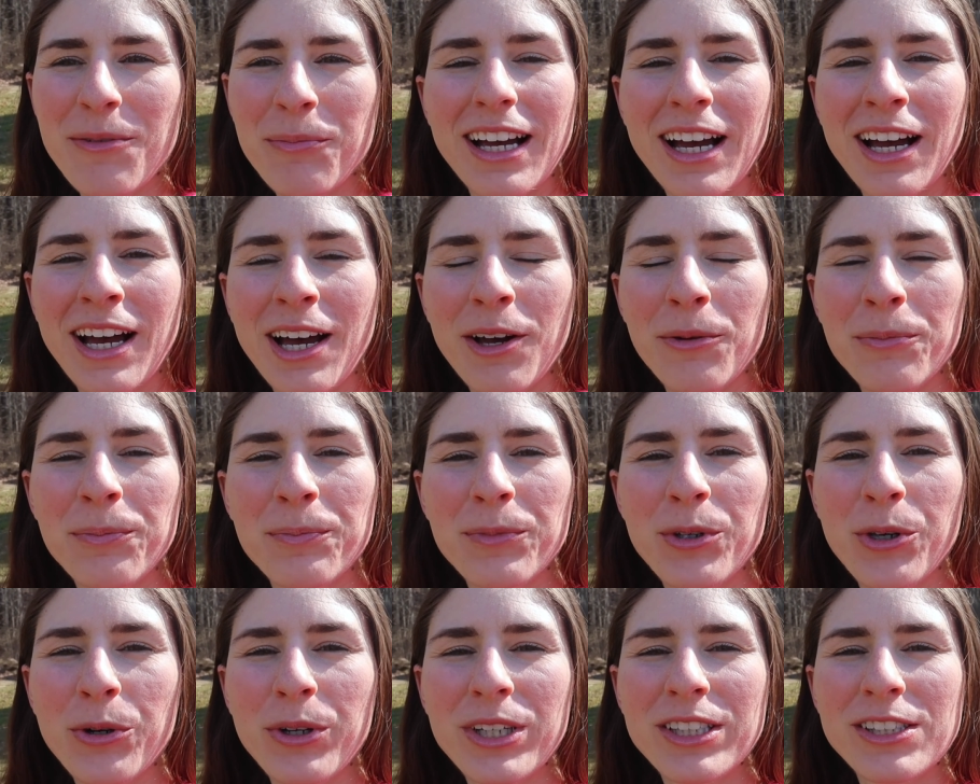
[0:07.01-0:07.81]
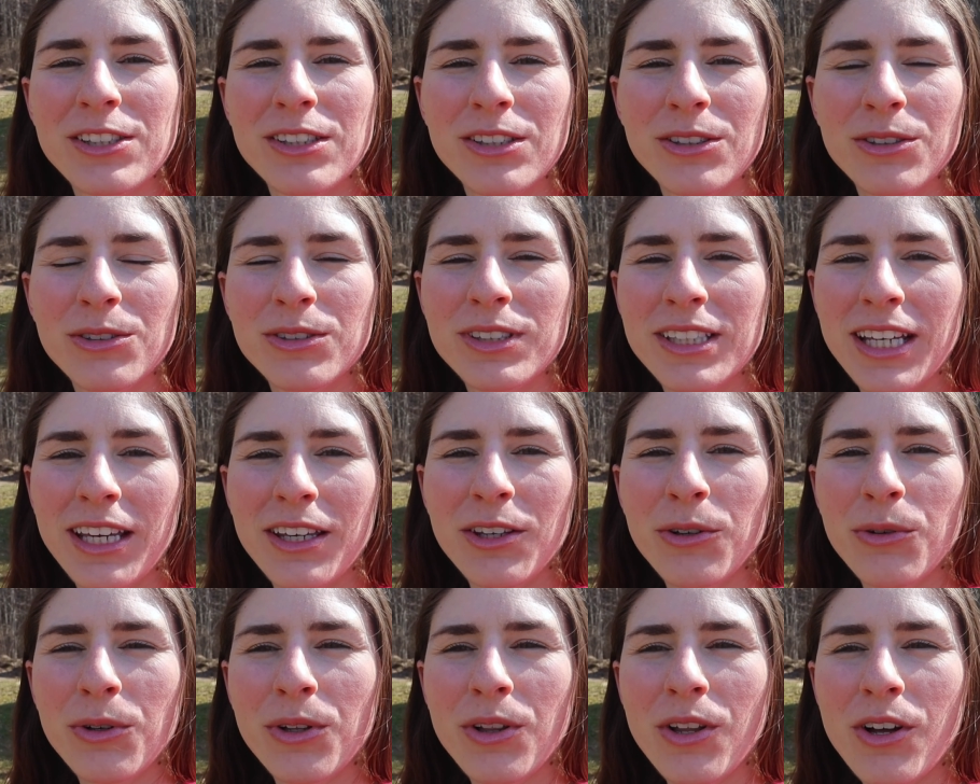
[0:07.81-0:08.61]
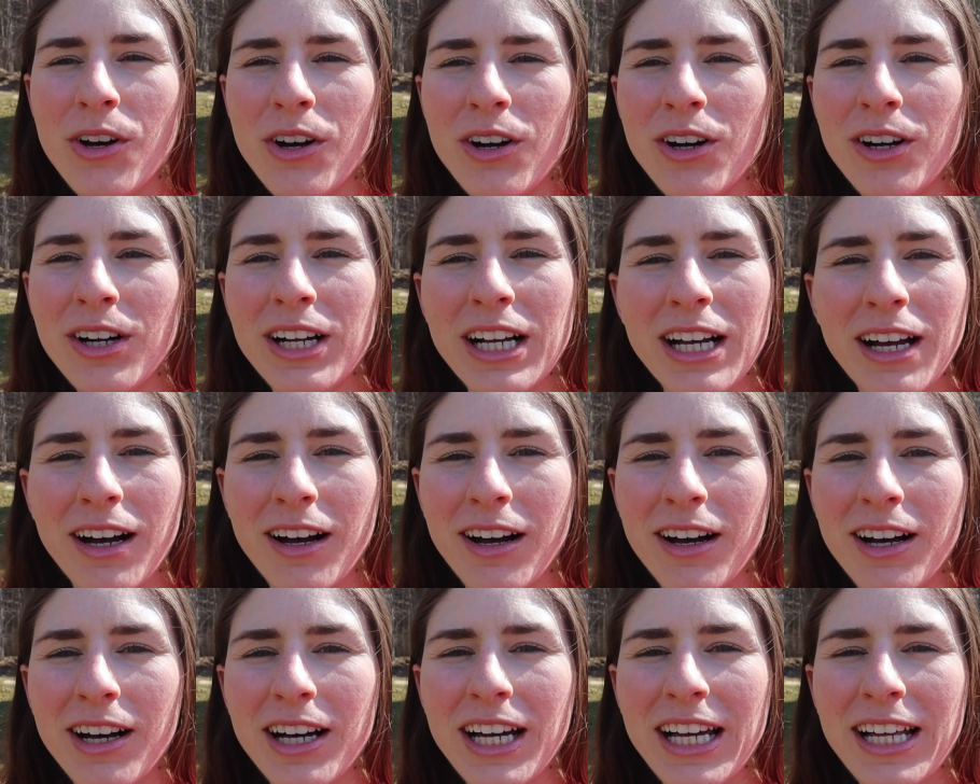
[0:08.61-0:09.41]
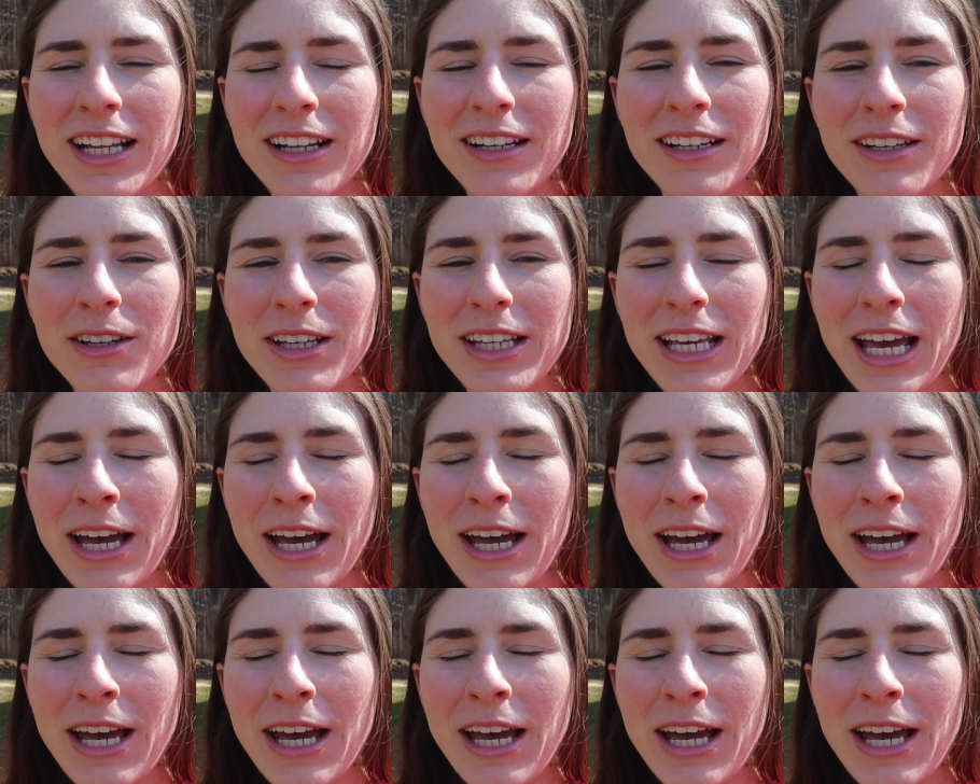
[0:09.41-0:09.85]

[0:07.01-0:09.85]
I'm going to take you along on